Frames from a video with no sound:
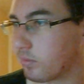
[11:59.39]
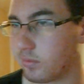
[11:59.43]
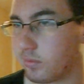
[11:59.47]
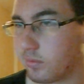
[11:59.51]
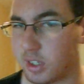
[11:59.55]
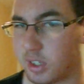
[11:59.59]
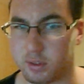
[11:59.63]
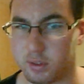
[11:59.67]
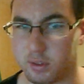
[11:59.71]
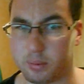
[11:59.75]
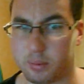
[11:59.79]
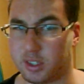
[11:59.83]

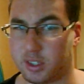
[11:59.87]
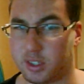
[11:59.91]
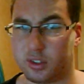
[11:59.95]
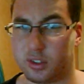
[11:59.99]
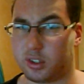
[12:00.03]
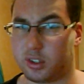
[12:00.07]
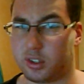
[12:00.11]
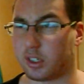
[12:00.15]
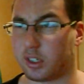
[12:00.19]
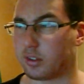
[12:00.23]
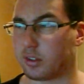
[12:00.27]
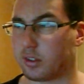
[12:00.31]
Divas match
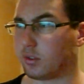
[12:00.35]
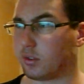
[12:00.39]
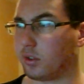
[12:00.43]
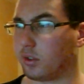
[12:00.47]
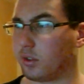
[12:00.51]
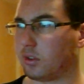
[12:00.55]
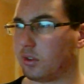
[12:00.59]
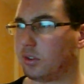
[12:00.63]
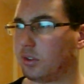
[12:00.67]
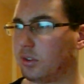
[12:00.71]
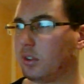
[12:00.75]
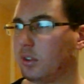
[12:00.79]
sucked, of
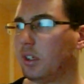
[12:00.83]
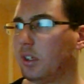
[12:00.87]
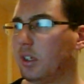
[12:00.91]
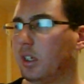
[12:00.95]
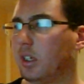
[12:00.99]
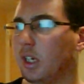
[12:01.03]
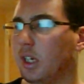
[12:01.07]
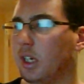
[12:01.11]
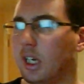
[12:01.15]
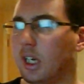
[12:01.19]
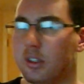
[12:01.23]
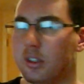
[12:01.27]
course.
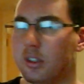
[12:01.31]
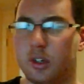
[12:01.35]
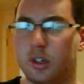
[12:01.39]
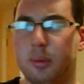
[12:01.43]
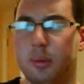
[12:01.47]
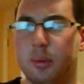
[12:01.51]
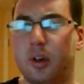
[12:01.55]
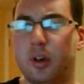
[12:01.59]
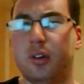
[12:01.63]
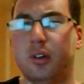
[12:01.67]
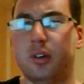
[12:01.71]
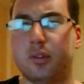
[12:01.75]
So
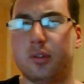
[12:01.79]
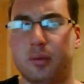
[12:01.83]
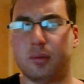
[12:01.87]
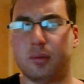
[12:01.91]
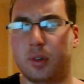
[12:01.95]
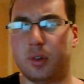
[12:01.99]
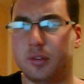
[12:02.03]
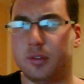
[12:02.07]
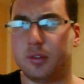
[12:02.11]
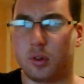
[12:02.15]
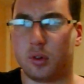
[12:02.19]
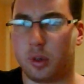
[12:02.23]
my
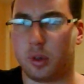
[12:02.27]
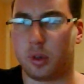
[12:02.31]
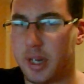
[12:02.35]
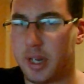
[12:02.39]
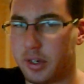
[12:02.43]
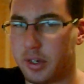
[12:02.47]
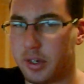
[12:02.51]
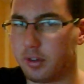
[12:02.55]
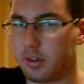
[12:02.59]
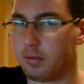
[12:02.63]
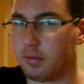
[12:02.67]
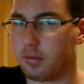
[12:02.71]
overall
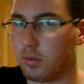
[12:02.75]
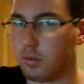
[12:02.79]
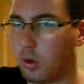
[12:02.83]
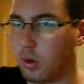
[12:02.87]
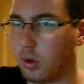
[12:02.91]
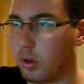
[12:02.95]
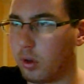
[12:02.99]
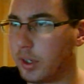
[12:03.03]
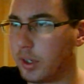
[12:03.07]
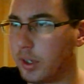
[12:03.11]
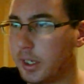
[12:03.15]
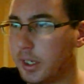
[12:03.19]
opinion of
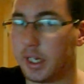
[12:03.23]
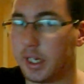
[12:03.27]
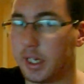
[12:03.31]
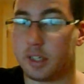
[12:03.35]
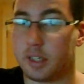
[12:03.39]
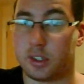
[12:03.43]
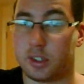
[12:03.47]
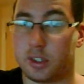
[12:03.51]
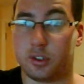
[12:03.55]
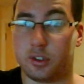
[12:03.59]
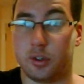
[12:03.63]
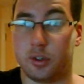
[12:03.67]
Raw
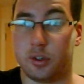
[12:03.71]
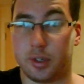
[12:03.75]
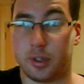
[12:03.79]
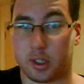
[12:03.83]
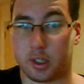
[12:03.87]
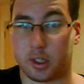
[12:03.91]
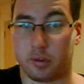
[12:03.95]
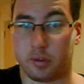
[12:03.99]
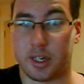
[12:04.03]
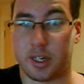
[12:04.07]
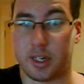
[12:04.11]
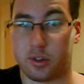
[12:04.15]
is it's doing a
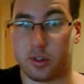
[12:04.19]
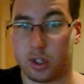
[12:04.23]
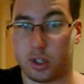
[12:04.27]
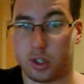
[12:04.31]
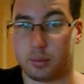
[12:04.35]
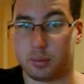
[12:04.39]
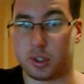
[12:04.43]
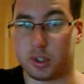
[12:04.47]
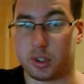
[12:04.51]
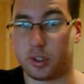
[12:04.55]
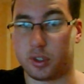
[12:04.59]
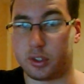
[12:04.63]
great
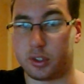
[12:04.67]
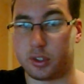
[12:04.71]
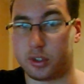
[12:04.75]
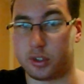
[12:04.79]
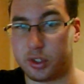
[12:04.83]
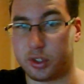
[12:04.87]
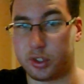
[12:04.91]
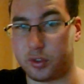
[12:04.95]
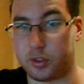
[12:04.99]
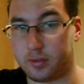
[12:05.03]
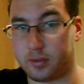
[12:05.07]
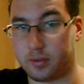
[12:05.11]
job to
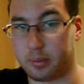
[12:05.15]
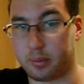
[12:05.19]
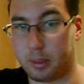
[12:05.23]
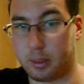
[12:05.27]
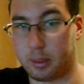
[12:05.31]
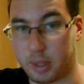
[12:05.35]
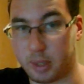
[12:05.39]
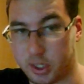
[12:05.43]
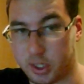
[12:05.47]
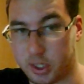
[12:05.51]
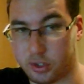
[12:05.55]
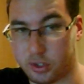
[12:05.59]
transition from
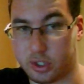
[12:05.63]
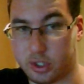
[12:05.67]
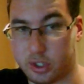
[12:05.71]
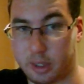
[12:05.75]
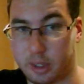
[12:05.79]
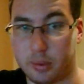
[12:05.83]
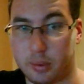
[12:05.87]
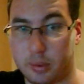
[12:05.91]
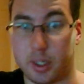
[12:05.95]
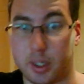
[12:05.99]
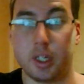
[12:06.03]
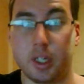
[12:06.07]
Elimination
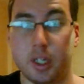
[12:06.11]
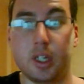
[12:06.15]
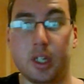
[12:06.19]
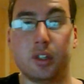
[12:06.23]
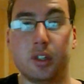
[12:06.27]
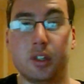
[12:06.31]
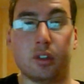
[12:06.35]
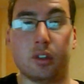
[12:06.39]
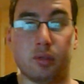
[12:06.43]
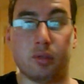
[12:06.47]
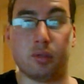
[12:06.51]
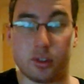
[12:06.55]
Chamber
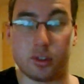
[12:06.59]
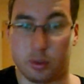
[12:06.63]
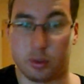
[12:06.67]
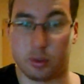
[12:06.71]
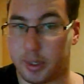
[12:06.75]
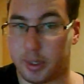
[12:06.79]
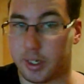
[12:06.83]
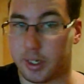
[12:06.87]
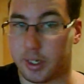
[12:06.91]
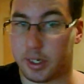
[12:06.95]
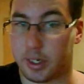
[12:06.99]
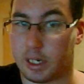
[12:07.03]
to
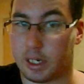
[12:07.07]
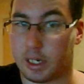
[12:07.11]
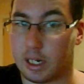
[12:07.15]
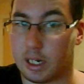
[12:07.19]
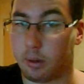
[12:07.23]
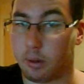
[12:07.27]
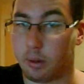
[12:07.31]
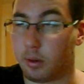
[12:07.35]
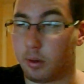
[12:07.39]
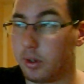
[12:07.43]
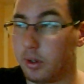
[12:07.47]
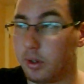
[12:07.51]
WrestleMania
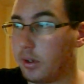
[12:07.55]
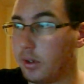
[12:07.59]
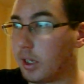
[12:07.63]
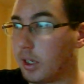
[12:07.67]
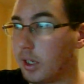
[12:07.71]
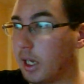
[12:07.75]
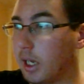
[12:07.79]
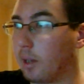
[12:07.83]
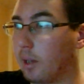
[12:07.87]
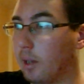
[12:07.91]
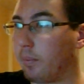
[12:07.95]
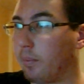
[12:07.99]
now.
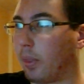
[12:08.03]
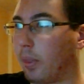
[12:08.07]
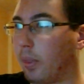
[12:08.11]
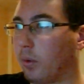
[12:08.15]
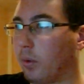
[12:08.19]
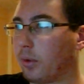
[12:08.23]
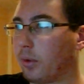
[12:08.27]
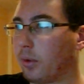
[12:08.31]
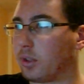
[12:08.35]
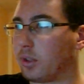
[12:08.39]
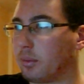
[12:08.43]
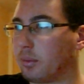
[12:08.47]

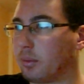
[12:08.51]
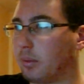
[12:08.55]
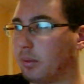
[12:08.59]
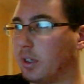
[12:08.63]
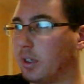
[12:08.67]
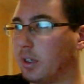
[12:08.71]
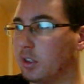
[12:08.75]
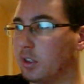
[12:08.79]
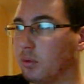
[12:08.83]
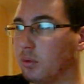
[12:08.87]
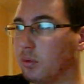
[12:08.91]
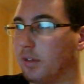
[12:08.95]
Although some of the
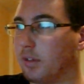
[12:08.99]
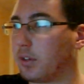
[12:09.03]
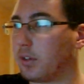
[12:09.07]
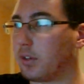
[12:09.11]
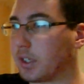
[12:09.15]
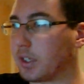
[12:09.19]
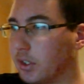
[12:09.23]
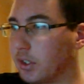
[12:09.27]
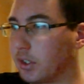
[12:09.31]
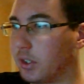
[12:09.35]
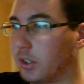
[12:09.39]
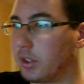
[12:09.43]
matches weren't
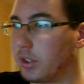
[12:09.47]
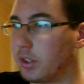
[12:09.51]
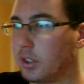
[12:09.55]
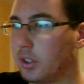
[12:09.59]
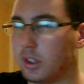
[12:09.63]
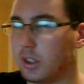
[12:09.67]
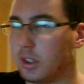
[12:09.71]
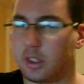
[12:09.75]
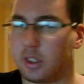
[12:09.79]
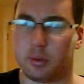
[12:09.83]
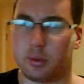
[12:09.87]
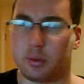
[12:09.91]
very good,
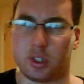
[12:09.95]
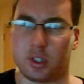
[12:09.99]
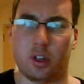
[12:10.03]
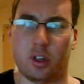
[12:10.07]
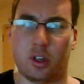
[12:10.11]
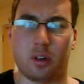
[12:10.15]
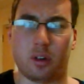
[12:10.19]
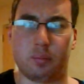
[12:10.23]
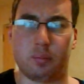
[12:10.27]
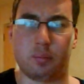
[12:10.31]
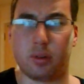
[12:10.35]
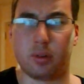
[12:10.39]
there was a
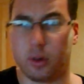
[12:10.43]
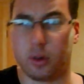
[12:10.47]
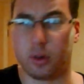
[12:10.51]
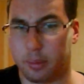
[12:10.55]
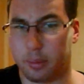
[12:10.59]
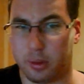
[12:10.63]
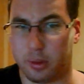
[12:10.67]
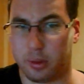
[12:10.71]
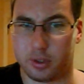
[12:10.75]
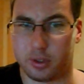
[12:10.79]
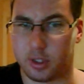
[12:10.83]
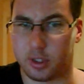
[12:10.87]
lot of
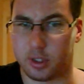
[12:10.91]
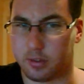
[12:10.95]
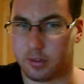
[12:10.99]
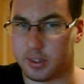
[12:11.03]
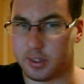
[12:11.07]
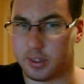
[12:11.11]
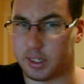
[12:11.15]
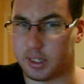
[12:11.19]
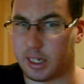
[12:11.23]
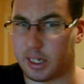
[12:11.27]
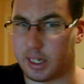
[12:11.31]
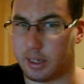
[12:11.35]
promo stuff
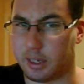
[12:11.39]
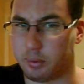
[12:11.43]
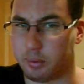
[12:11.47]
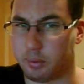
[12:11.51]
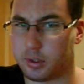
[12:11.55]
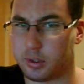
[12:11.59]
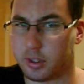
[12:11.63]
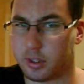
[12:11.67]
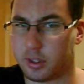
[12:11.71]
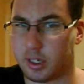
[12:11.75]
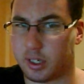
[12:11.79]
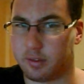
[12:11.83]
in there,
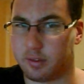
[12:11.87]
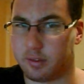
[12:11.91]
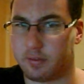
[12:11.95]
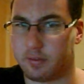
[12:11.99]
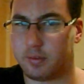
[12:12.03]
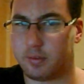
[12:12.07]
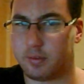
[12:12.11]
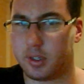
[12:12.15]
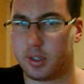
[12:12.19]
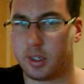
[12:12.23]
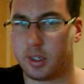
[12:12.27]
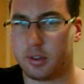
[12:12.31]
which kind of
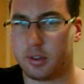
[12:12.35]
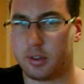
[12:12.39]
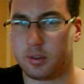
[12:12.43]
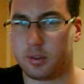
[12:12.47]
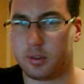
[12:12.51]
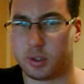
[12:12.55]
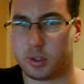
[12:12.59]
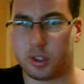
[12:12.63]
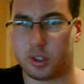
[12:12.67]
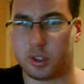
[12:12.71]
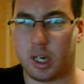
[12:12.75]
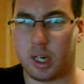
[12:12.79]

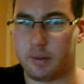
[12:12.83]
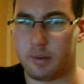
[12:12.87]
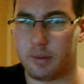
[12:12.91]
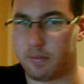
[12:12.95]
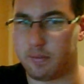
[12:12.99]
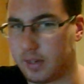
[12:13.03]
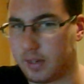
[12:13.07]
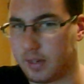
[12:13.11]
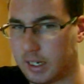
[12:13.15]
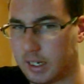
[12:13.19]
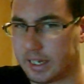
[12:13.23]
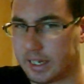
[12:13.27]
was time
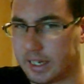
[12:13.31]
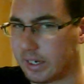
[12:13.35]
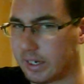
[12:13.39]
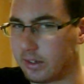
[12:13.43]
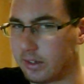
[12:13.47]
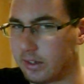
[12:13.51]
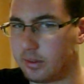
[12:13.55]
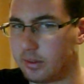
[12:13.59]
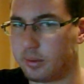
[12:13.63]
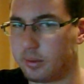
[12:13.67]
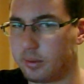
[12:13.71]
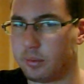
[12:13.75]
filling
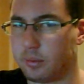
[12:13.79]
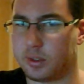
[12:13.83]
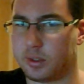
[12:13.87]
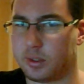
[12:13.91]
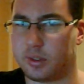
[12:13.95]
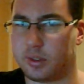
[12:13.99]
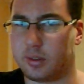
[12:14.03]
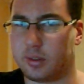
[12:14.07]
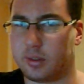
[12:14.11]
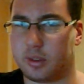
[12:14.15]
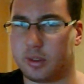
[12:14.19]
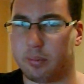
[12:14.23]
and it
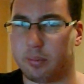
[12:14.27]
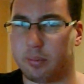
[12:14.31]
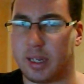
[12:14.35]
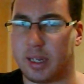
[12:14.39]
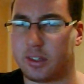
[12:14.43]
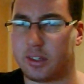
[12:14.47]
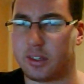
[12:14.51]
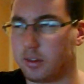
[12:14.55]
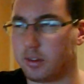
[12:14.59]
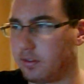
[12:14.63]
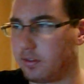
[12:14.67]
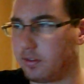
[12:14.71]
wasn't the
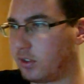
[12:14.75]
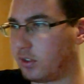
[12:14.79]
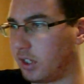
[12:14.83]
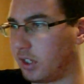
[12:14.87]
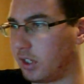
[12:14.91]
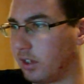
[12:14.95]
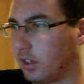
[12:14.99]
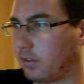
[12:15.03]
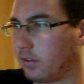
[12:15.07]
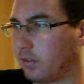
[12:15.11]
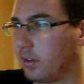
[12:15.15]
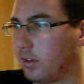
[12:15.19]
best of
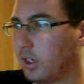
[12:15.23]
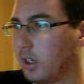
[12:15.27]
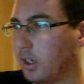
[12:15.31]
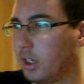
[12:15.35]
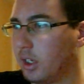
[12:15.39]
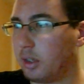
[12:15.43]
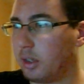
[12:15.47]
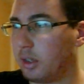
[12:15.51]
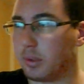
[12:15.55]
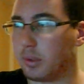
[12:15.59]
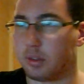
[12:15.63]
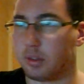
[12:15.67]
stuff.
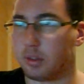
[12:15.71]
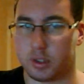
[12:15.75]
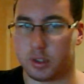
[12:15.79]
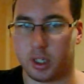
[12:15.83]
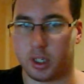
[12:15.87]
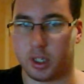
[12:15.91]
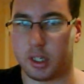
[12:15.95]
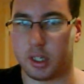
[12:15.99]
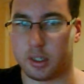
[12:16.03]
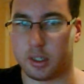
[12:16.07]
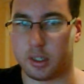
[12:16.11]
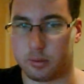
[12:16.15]
But the
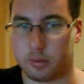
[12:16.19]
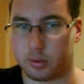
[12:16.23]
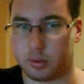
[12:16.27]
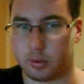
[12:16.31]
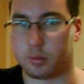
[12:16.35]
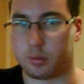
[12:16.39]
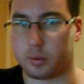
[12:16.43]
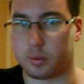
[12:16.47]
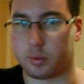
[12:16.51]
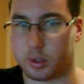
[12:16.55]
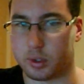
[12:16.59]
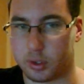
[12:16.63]
returns
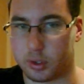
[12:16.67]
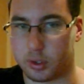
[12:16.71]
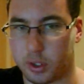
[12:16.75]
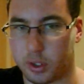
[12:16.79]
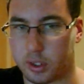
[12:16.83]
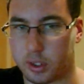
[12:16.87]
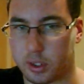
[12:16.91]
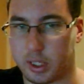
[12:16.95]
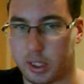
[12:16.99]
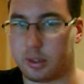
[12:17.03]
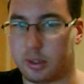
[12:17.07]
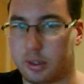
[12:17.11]
was
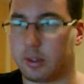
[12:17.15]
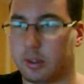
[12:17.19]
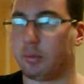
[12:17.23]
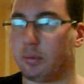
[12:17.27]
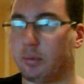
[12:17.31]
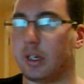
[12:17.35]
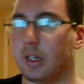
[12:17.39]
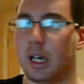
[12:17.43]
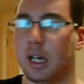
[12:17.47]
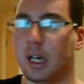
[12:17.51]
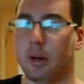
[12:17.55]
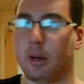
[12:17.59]
good, and
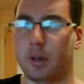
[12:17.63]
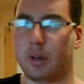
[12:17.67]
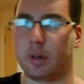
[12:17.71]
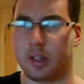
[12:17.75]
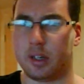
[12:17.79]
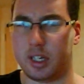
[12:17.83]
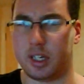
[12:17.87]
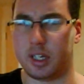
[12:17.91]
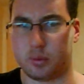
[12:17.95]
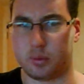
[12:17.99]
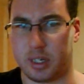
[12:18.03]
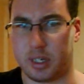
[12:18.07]
we know what
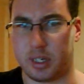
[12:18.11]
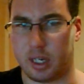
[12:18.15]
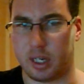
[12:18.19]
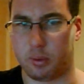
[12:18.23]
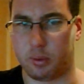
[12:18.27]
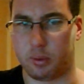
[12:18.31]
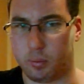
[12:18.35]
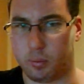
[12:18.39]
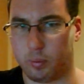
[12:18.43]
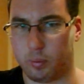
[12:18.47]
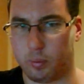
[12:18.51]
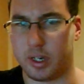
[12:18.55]

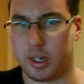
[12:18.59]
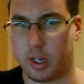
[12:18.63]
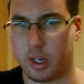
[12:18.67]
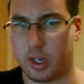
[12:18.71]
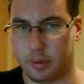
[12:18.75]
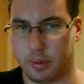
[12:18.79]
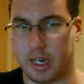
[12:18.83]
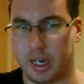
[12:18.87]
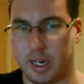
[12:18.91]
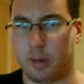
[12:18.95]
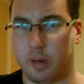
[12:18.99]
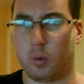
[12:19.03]

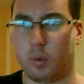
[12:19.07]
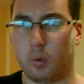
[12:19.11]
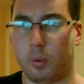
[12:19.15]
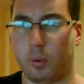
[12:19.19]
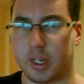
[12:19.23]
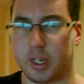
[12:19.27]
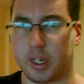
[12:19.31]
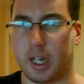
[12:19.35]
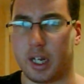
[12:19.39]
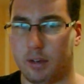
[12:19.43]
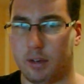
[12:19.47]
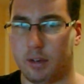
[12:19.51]
we're
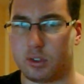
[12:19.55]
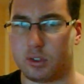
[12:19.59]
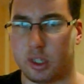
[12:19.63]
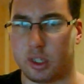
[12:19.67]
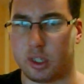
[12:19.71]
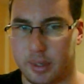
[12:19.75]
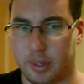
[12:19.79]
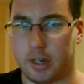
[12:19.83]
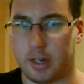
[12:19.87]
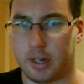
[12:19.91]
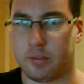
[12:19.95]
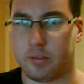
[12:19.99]
going to have as our
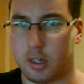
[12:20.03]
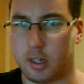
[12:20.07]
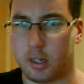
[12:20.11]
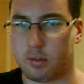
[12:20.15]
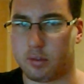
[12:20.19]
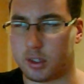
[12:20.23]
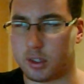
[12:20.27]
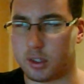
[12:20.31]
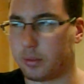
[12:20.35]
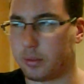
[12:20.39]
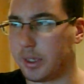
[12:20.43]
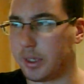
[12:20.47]
main event at
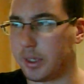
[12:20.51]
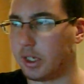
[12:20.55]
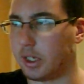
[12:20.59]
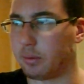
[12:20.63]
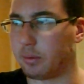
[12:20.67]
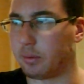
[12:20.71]
WrestleMania.